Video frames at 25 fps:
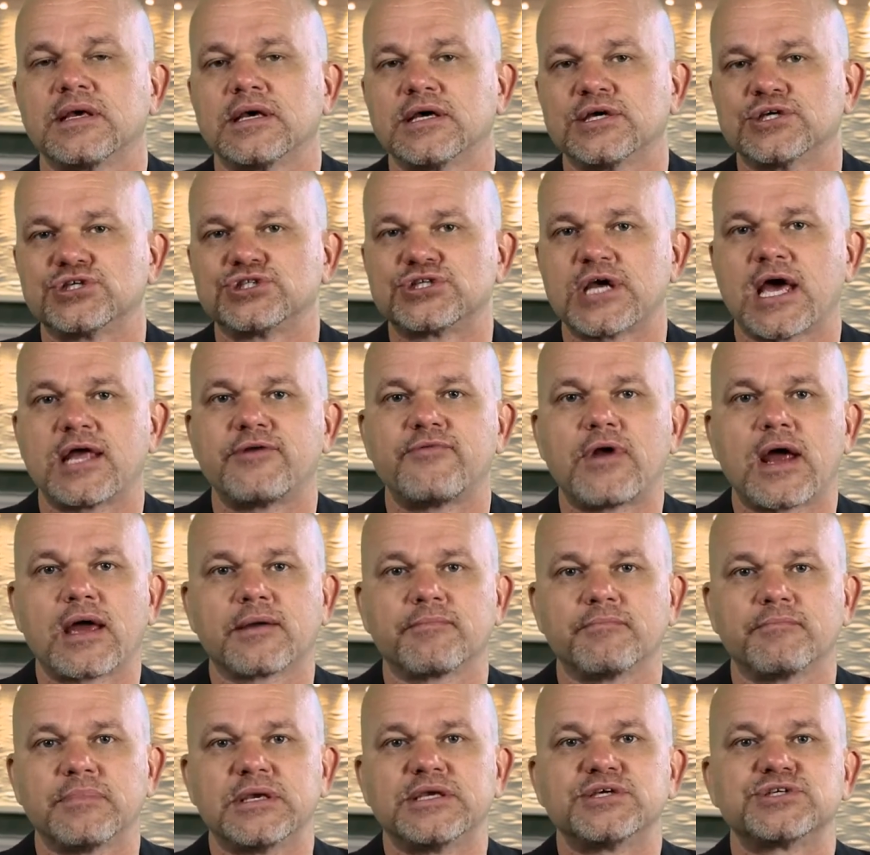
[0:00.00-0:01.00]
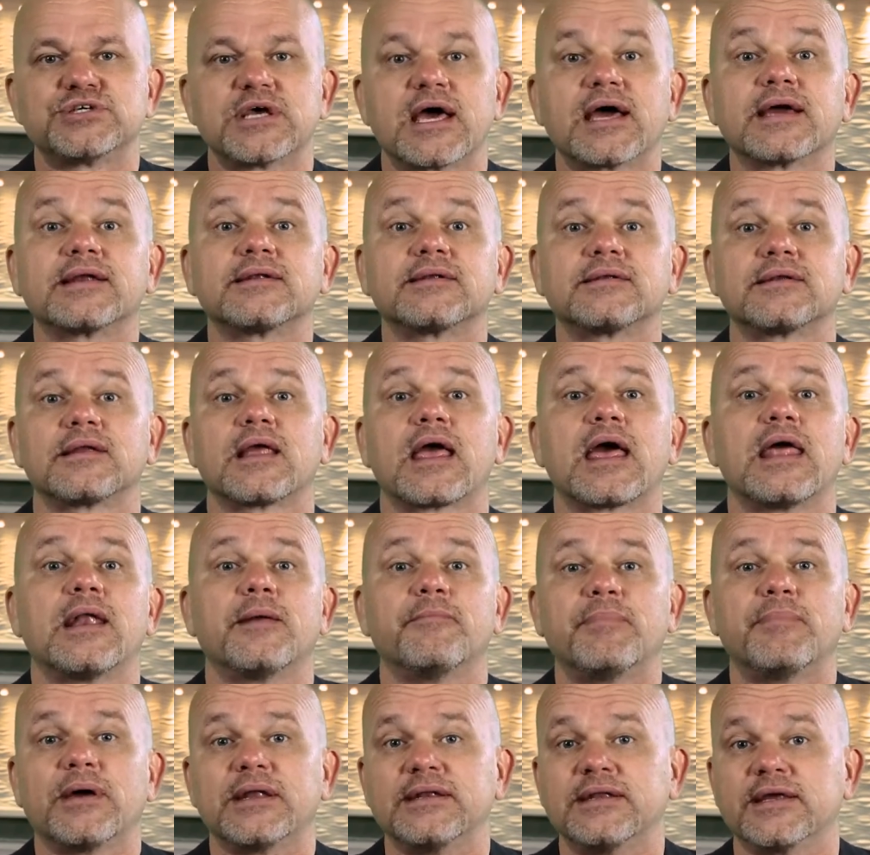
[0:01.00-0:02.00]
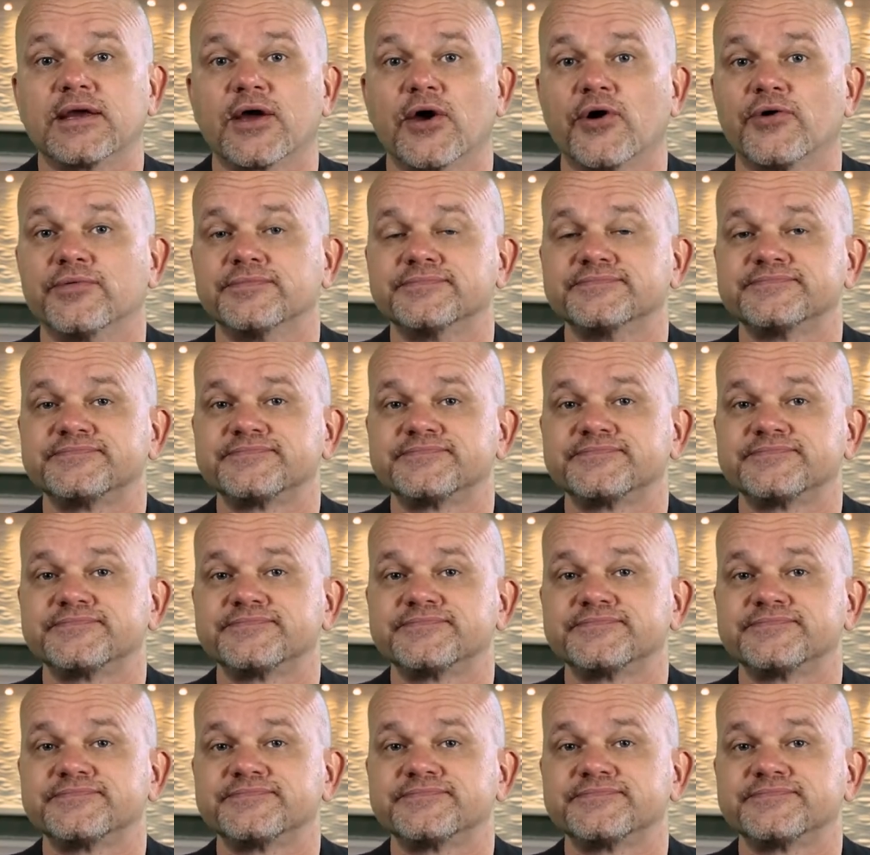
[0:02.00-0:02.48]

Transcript: Shadrach, Meshach, and Abednego.